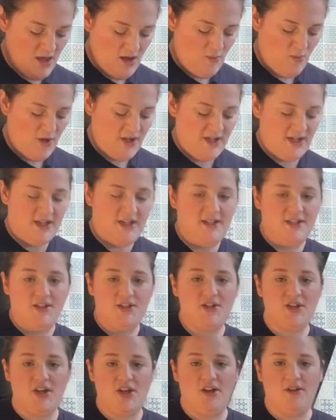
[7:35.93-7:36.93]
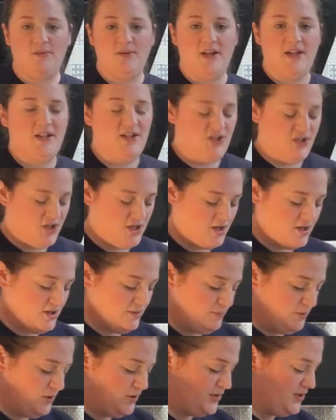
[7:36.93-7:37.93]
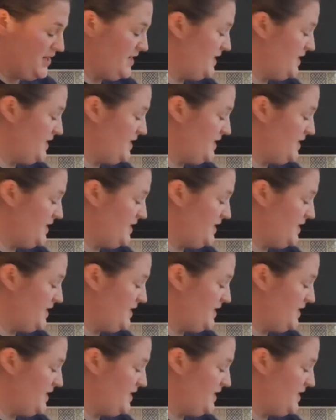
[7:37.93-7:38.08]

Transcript: What you need to do is you're going to put